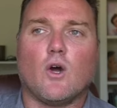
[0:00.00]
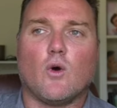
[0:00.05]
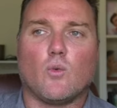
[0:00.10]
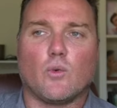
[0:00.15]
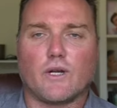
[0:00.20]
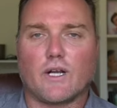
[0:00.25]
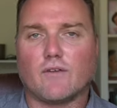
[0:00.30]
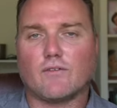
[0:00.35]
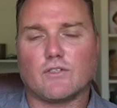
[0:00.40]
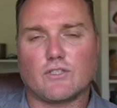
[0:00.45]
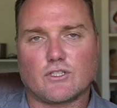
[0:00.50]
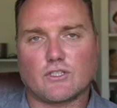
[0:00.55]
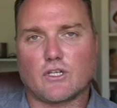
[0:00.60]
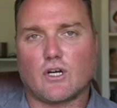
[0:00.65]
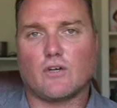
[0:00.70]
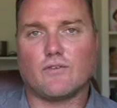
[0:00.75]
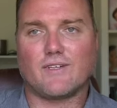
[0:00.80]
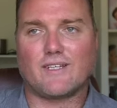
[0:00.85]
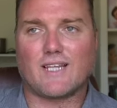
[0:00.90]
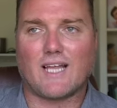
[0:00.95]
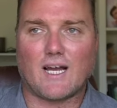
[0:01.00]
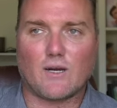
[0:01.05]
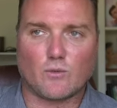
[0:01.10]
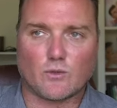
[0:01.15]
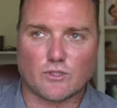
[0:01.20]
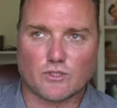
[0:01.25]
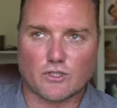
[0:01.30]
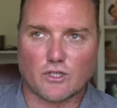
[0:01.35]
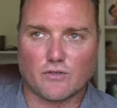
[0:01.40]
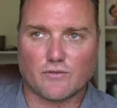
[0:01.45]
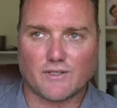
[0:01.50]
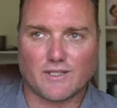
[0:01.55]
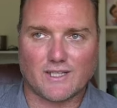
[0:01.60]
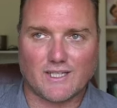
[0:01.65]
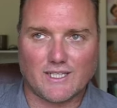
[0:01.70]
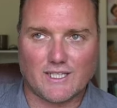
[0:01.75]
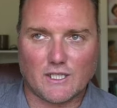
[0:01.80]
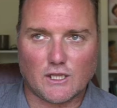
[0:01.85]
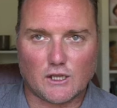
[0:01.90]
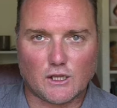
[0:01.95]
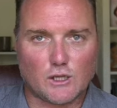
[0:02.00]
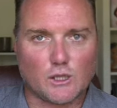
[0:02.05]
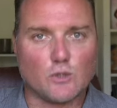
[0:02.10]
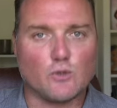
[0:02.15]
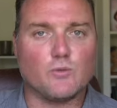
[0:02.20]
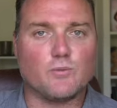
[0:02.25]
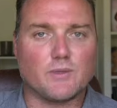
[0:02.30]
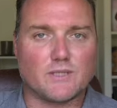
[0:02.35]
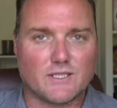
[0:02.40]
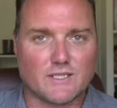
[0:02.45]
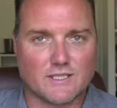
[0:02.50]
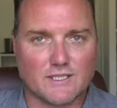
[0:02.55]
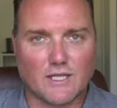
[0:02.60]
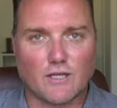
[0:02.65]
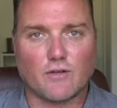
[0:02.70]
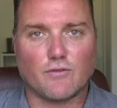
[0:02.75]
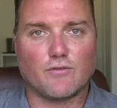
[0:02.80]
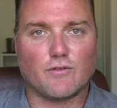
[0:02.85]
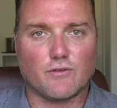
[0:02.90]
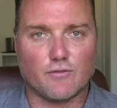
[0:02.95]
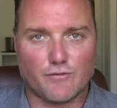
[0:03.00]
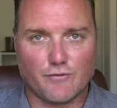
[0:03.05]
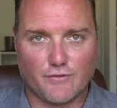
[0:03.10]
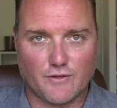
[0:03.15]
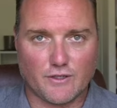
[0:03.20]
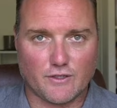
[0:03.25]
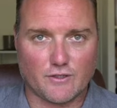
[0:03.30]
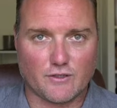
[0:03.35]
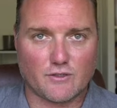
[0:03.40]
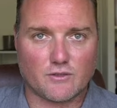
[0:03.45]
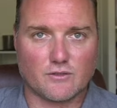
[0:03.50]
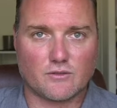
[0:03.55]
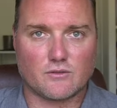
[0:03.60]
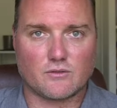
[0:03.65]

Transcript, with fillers: We're never solving that. We're solving the loop itself of fear.